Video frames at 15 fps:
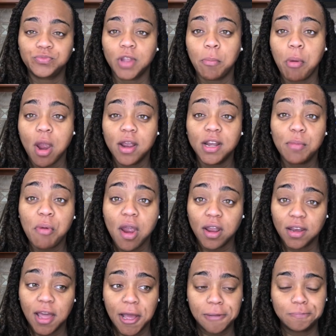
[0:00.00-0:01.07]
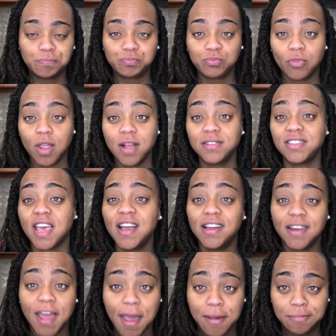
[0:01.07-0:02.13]
park in the parking lot, take a
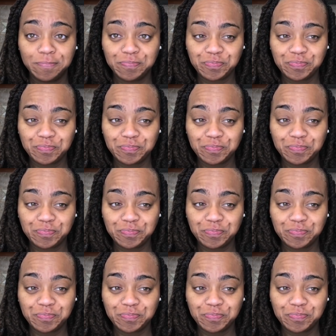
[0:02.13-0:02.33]
nap.